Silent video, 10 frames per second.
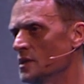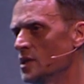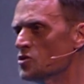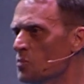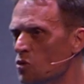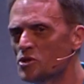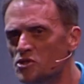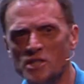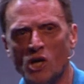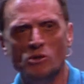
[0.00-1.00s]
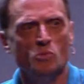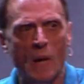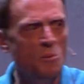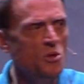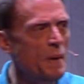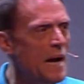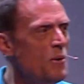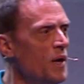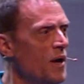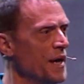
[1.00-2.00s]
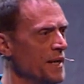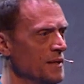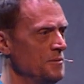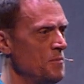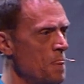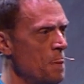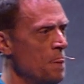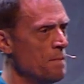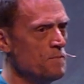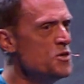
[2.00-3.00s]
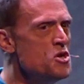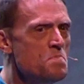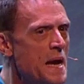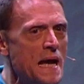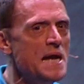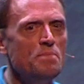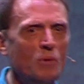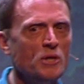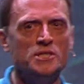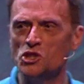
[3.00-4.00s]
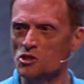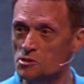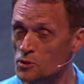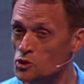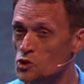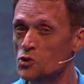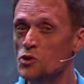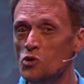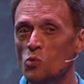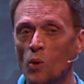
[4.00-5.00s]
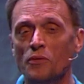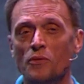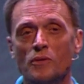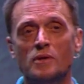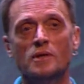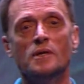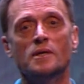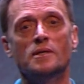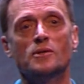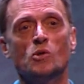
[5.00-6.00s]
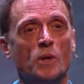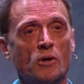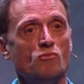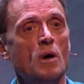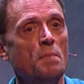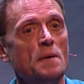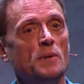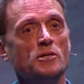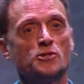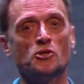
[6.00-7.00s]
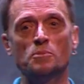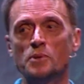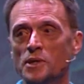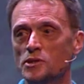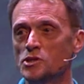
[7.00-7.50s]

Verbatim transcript: If democracy goes, where will the power lie? And you may hate politicians, but do you want the world run by Mark Zuckerberg?